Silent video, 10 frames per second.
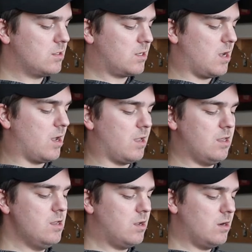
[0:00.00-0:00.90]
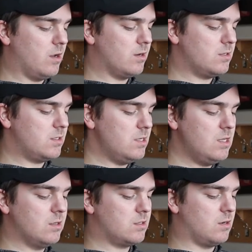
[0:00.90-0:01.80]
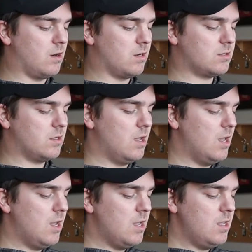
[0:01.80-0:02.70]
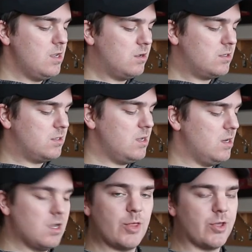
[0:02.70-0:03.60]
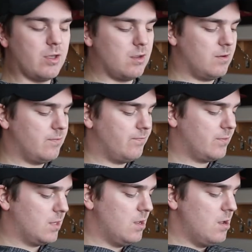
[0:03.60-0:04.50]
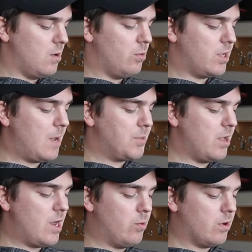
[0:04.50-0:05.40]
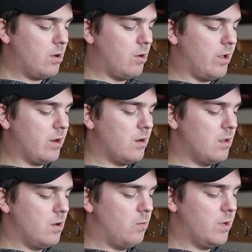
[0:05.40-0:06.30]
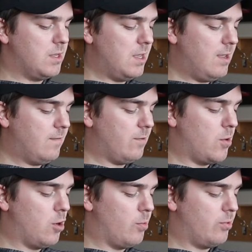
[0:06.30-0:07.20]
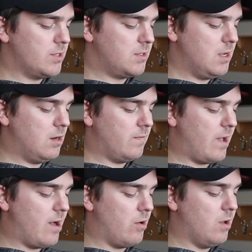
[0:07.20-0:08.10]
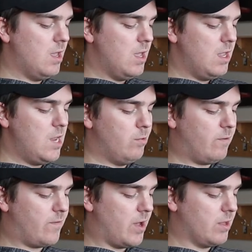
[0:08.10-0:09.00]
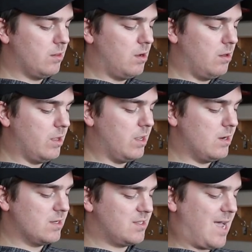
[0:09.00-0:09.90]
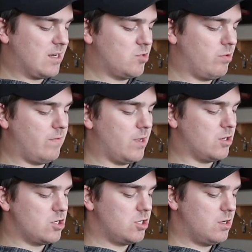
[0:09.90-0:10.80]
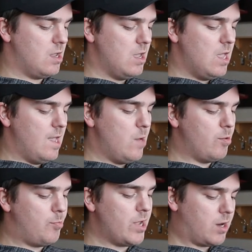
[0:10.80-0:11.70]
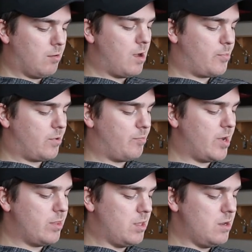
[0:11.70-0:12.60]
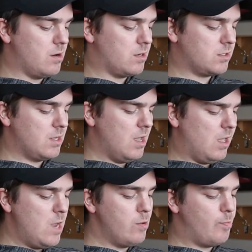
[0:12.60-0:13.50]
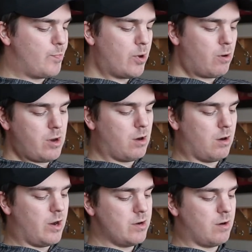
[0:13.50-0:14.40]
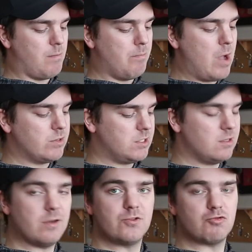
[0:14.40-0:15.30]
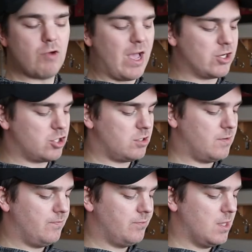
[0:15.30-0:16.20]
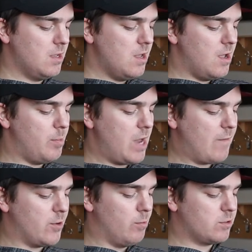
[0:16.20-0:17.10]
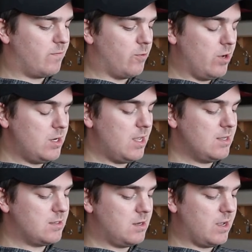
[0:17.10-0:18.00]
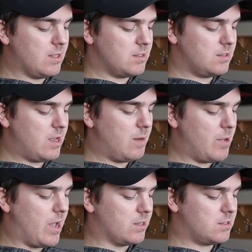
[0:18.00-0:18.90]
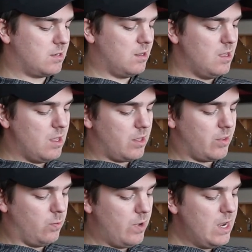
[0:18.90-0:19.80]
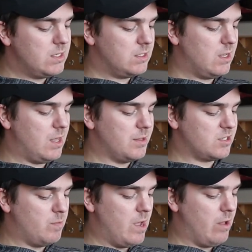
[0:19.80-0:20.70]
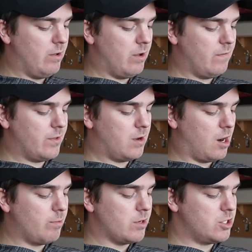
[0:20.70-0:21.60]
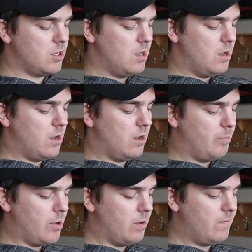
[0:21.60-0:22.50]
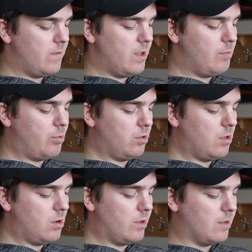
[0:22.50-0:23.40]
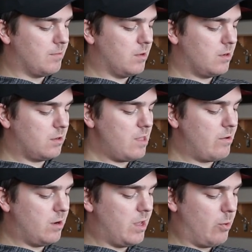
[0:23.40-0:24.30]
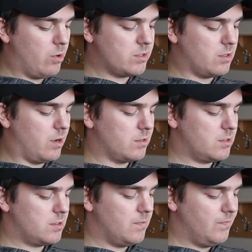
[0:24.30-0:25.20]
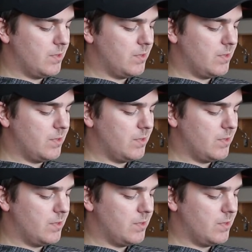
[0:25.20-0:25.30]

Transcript: sky. He could not see the stars. He could see nothing. What kept Edward going, what gave him hope, was thinking of how he would find Loli and exact his revenge. He would pick her up by the ears. He would bury her under a mountain of trash. But after almost 40 days and nights had passed, the weight and the smell of the garbage above and below him clouded Edward's thoughts.